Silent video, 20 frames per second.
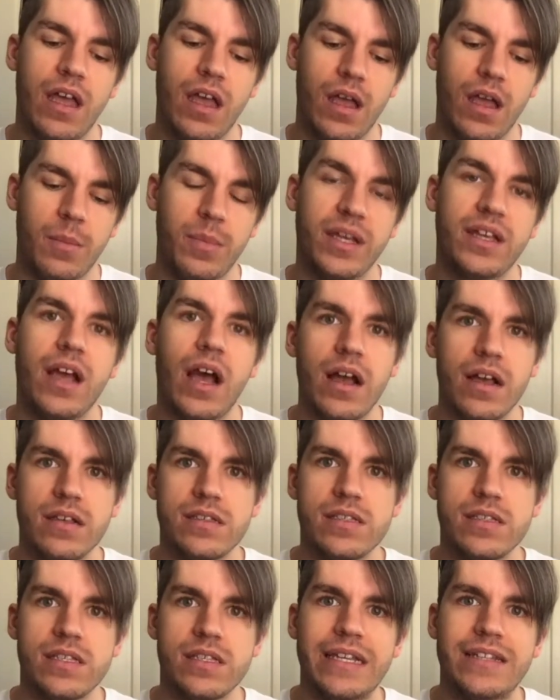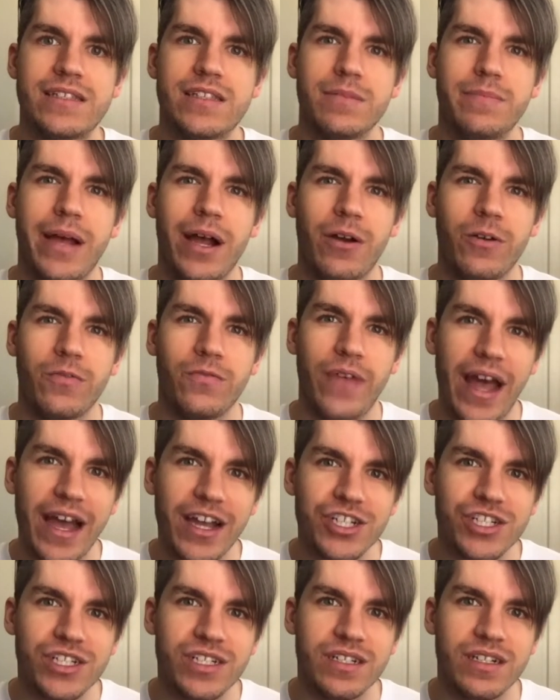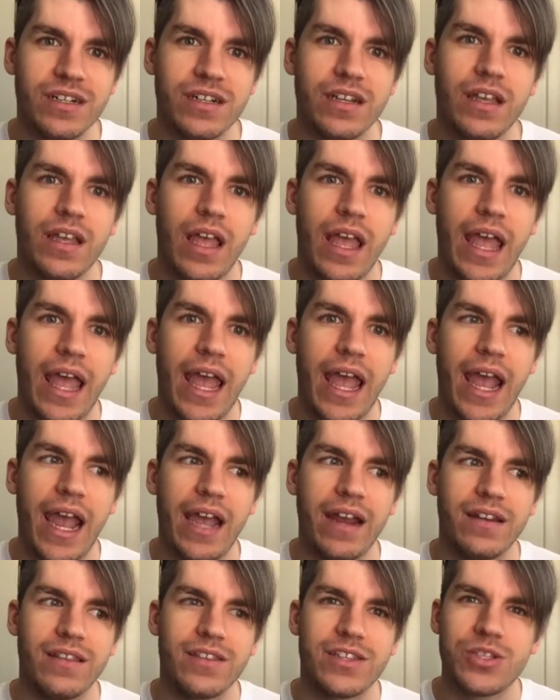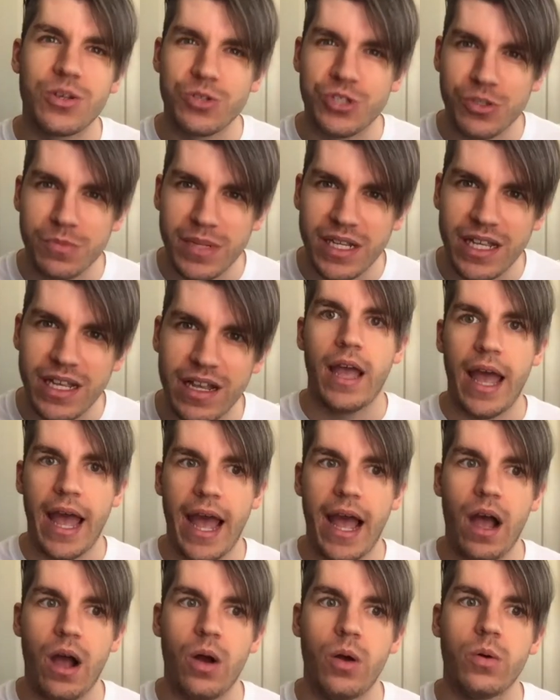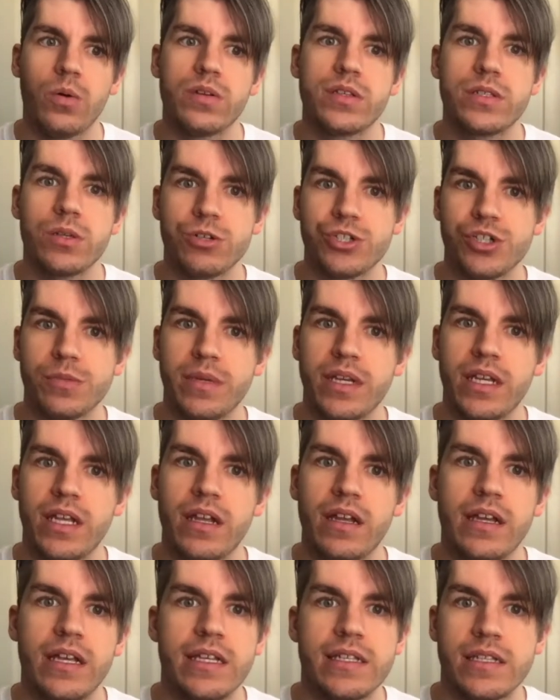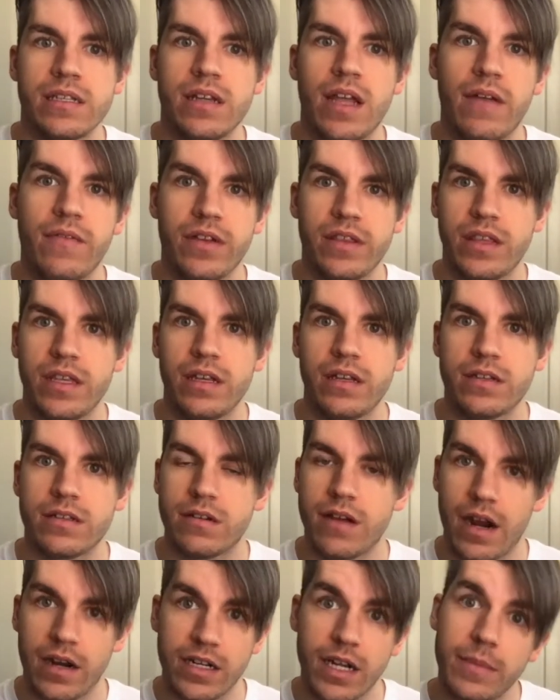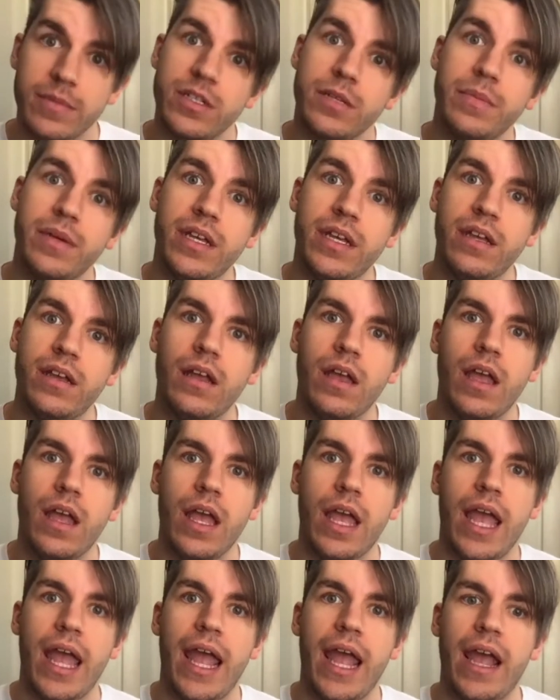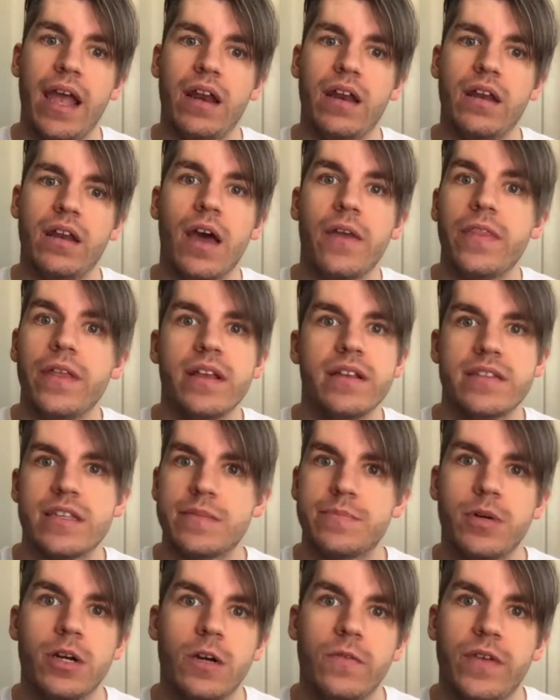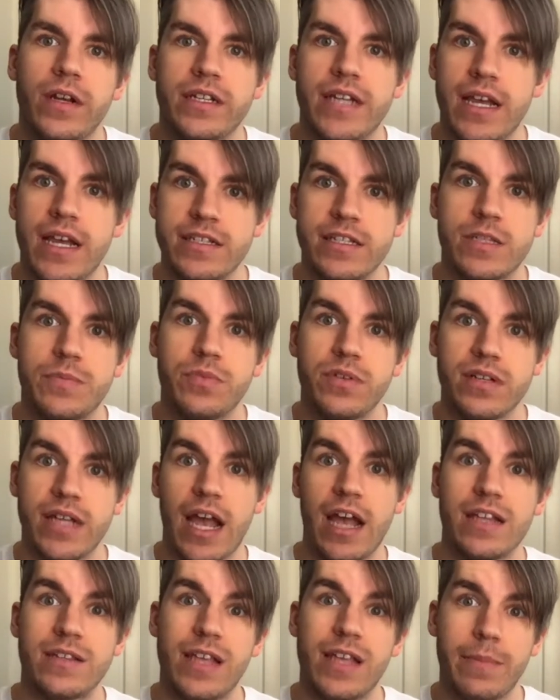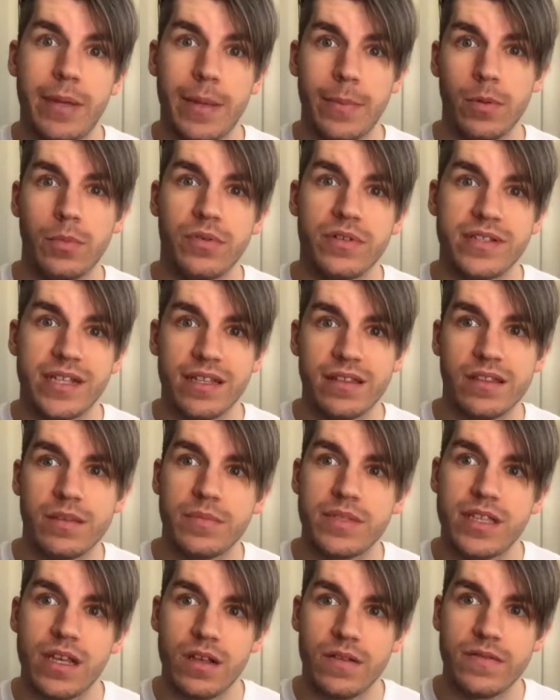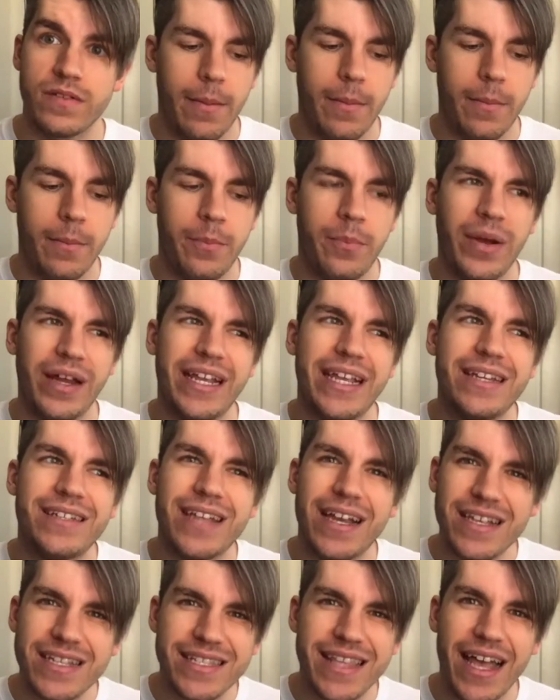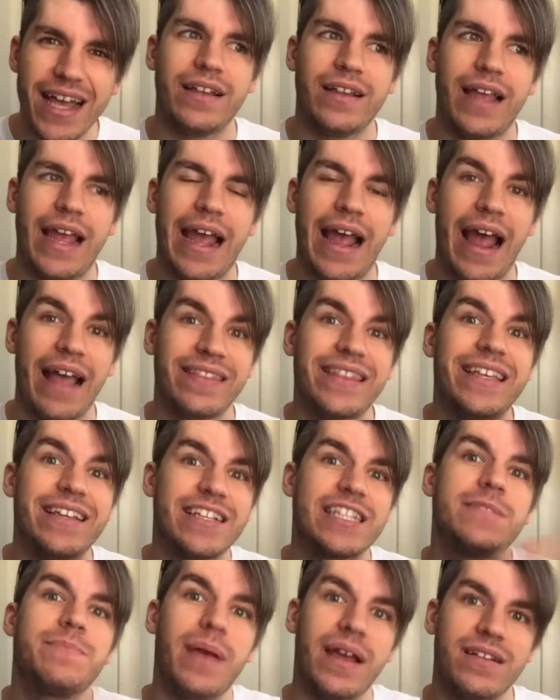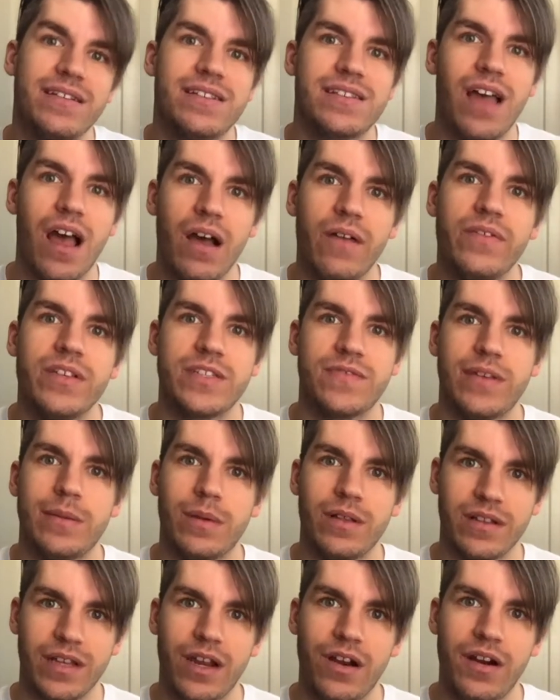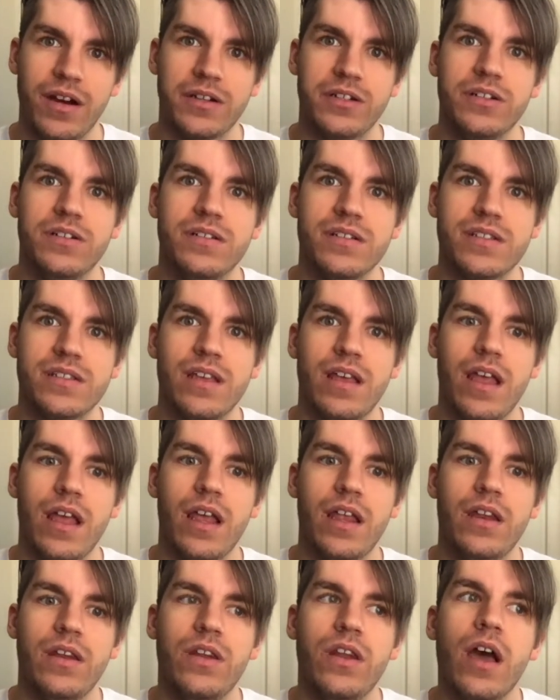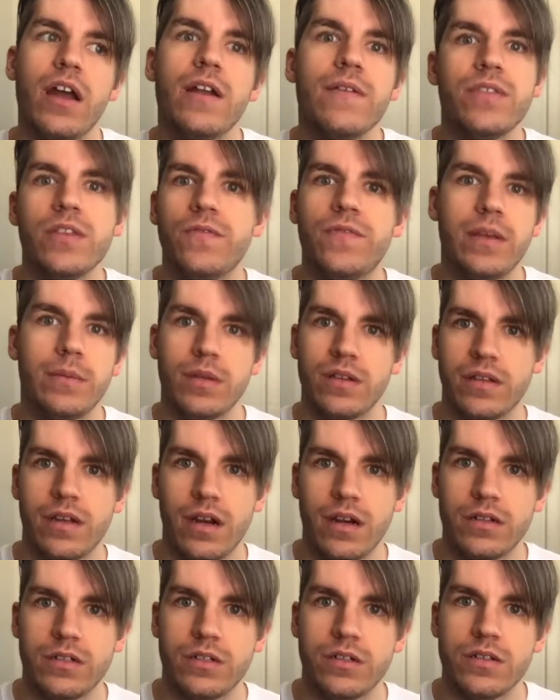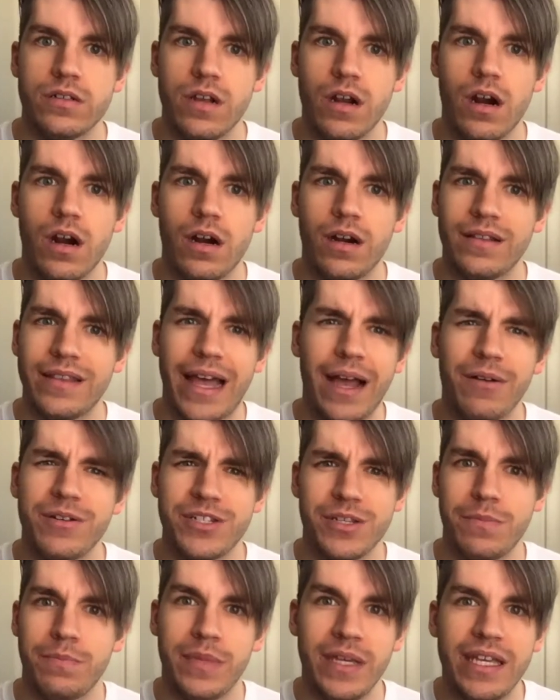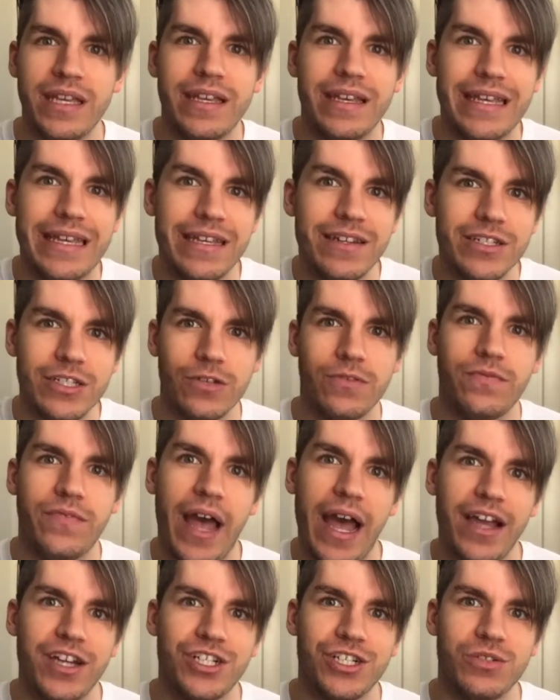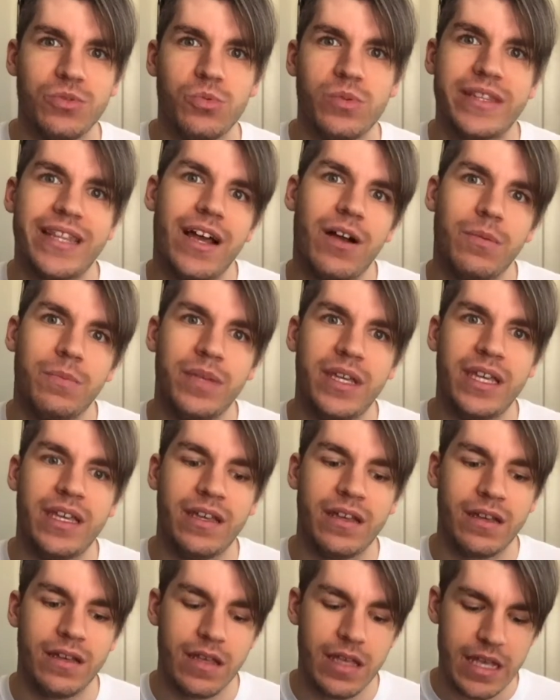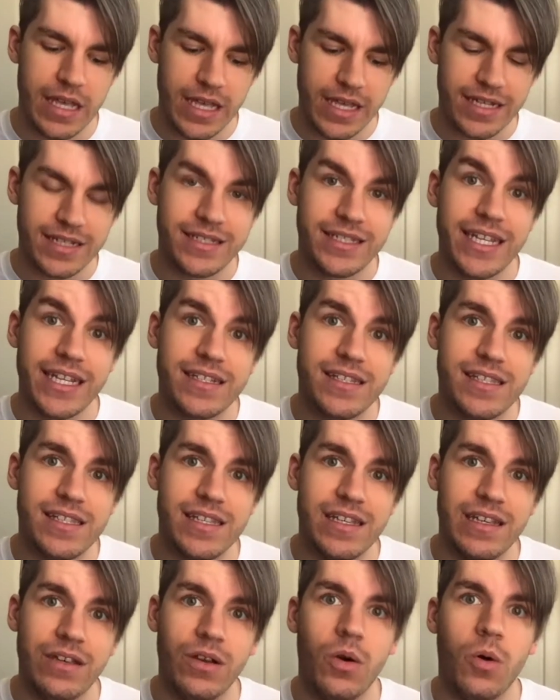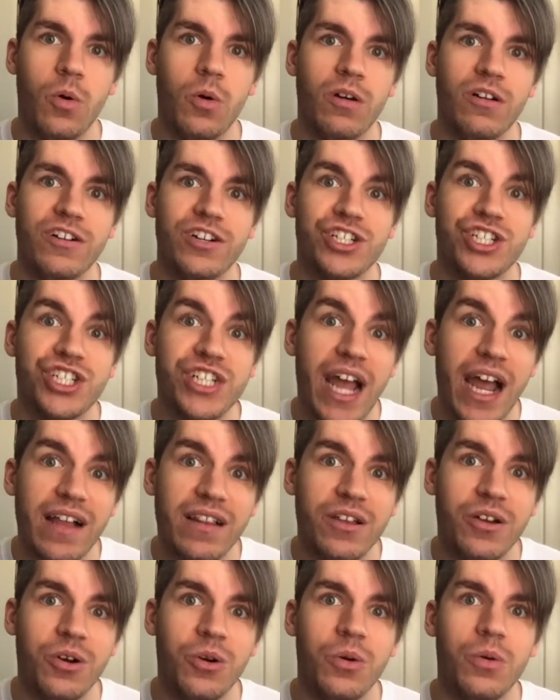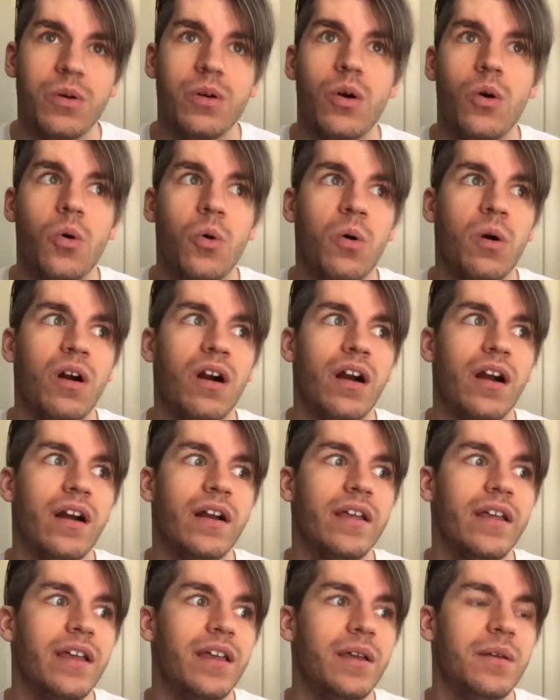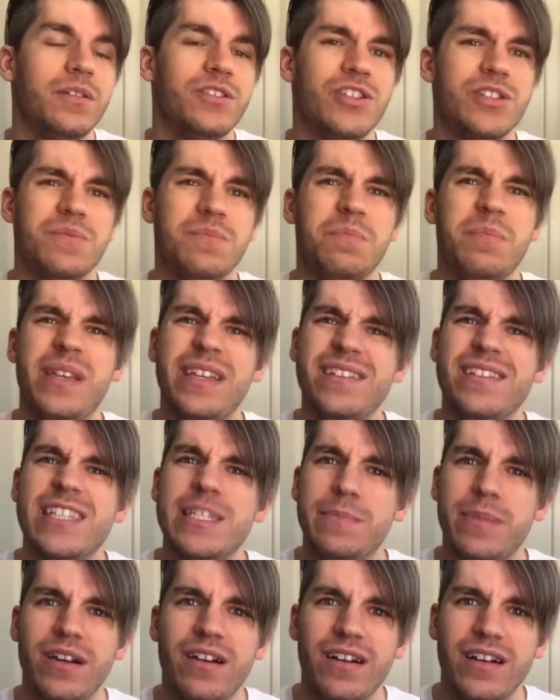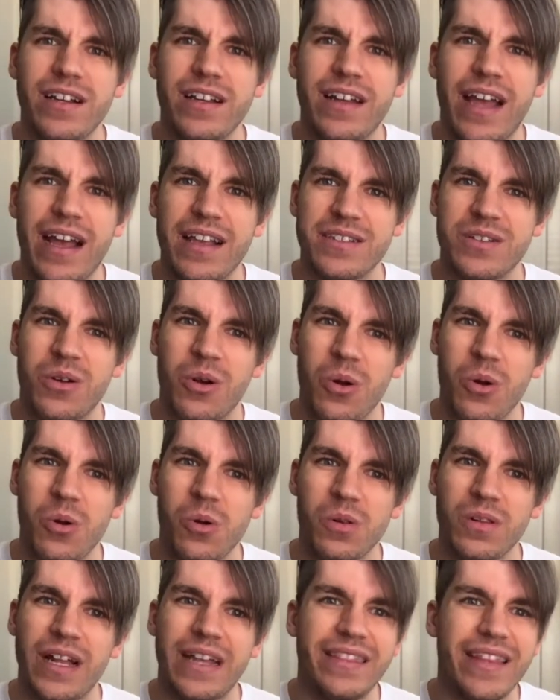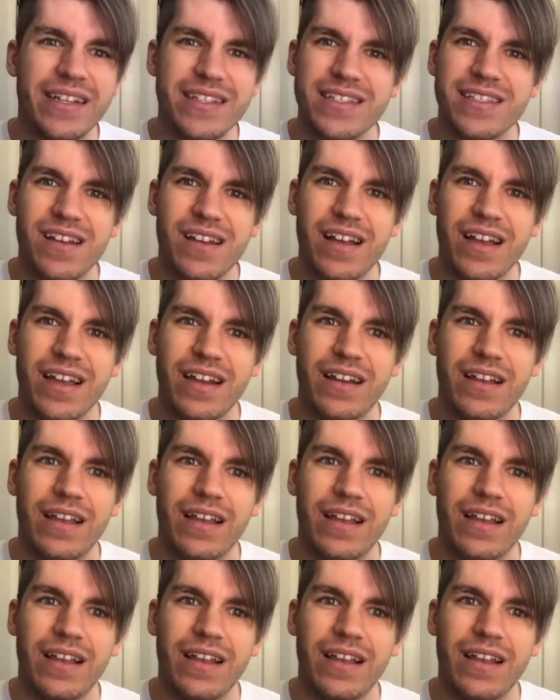because it's about fashion and social media, how social media isn't everything it's cracked up to be, and nothing is as perfect as as people present themselves. But he does that at the expense of his female characters. None of the female characters are allowed to be into fashion without being ditzy or shallow or just mean spirited as a whole. And that's not,